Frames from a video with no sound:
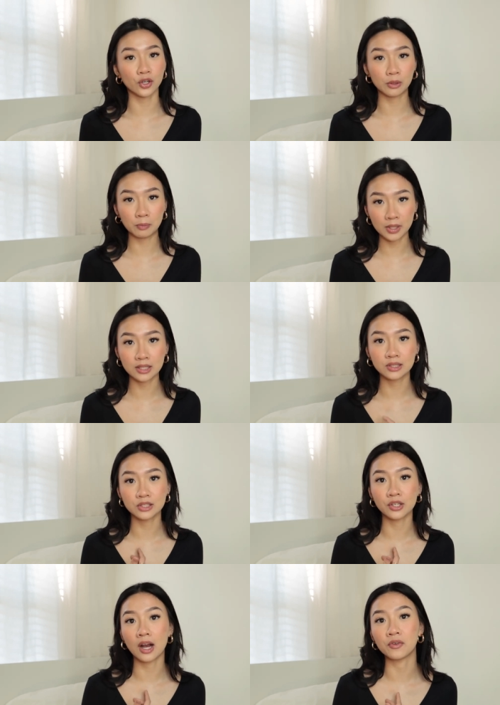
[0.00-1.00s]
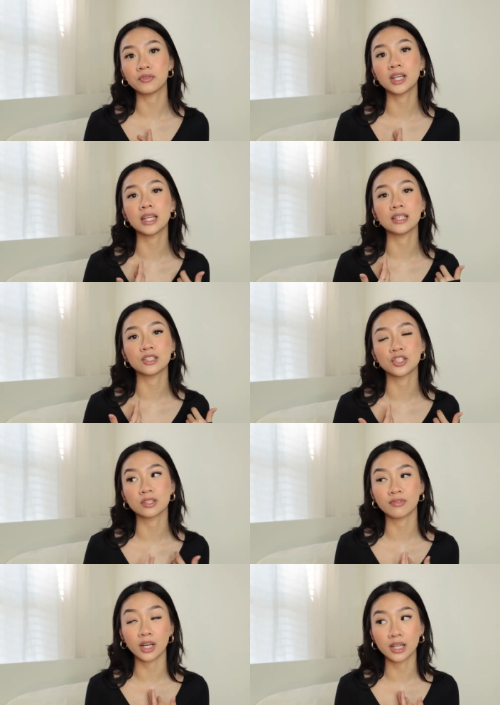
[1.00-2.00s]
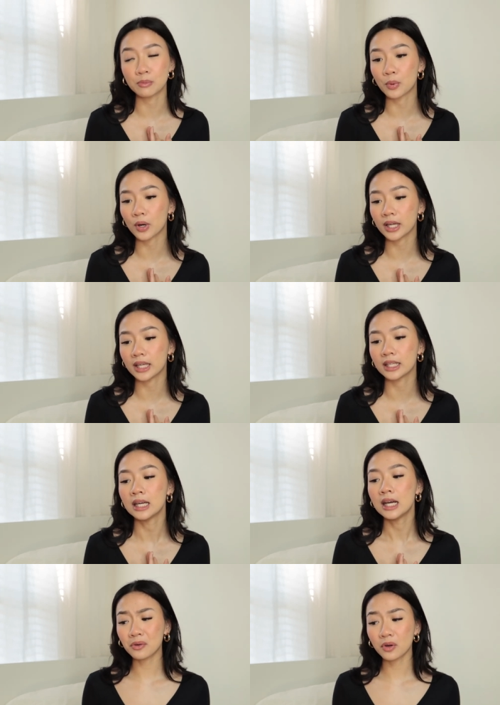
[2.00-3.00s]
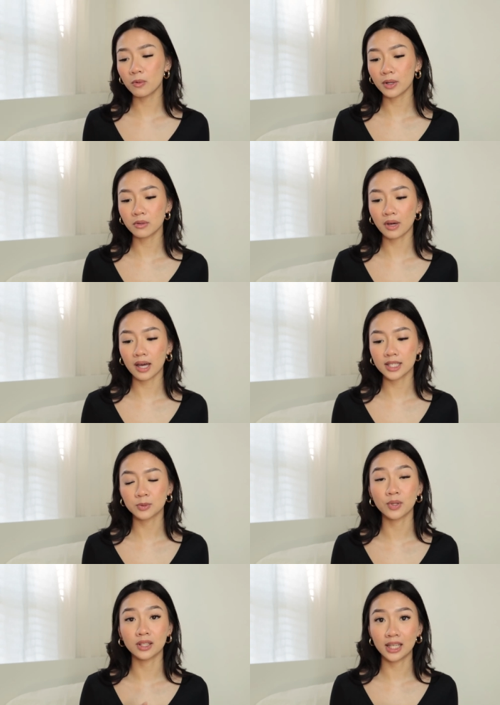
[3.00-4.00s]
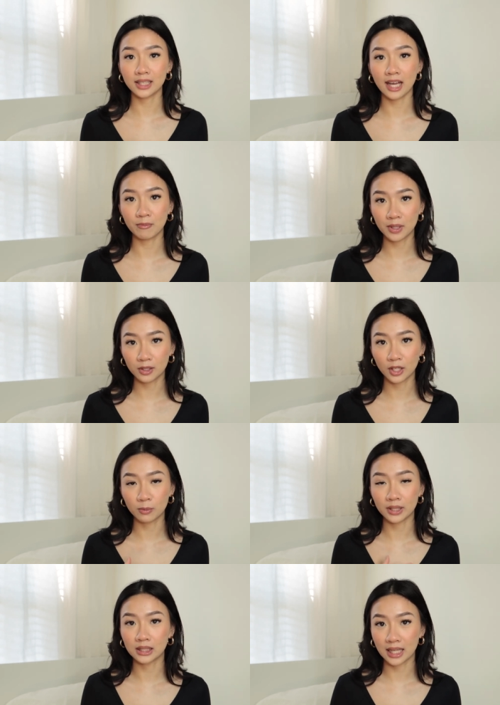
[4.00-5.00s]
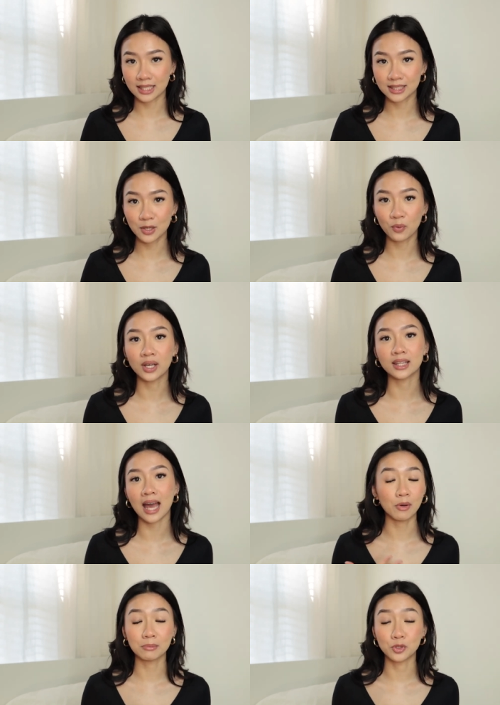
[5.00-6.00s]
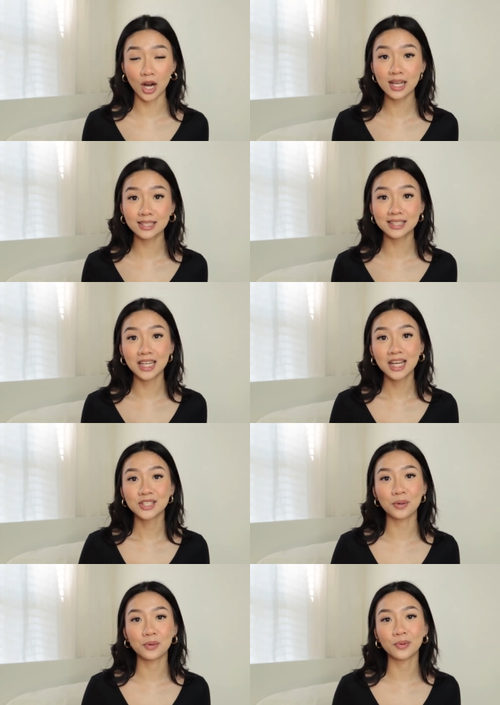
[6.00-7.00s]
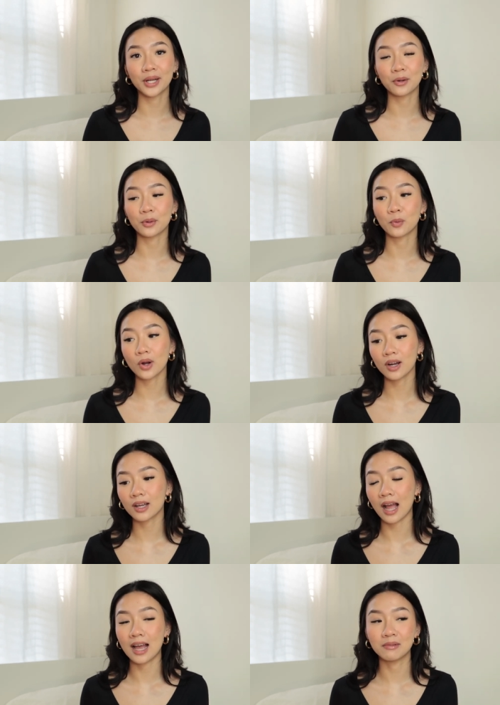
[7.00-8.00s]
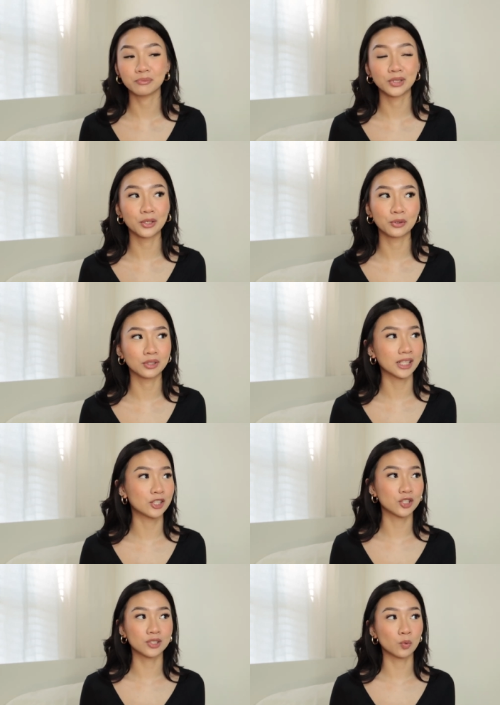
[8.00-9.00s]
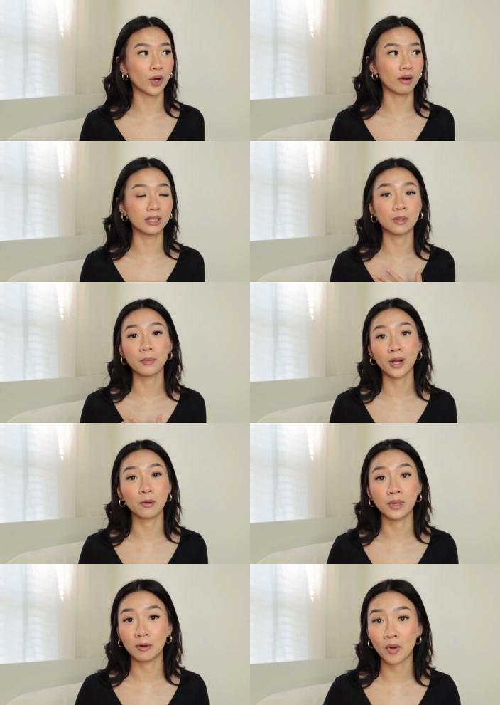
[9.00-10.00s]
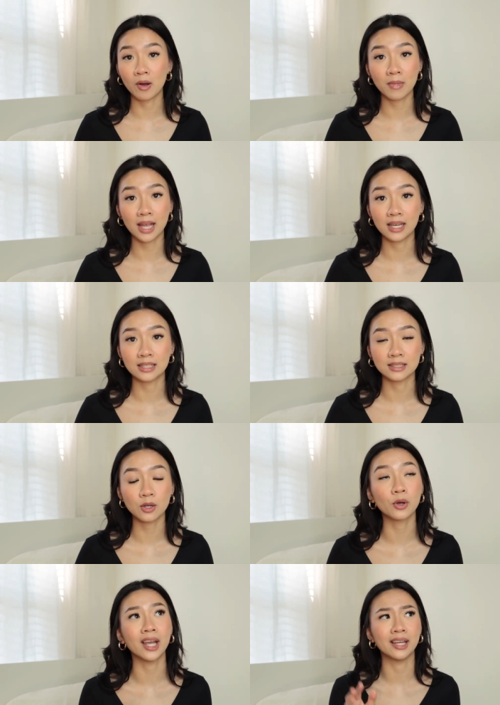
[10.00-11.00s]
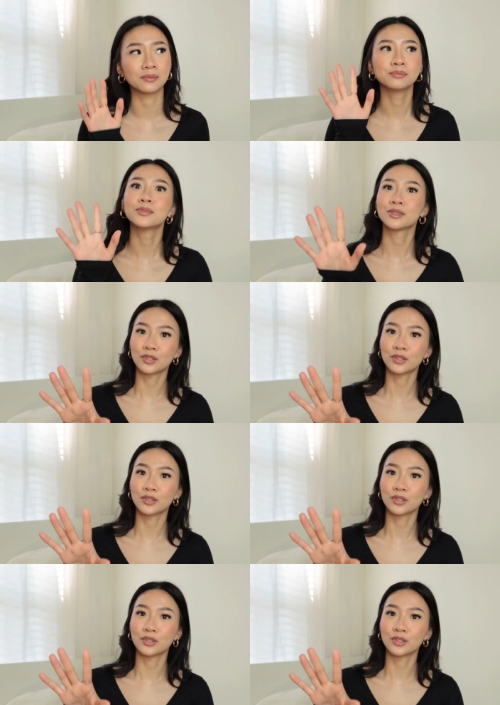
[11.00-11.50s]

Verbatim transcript: third piece to your outfit is just very important. I don't know about you guys, but lately I've been a little bit lazy with how I'm dressed. So when I go to work, I'm literally just wearing the bare minimum, and okay,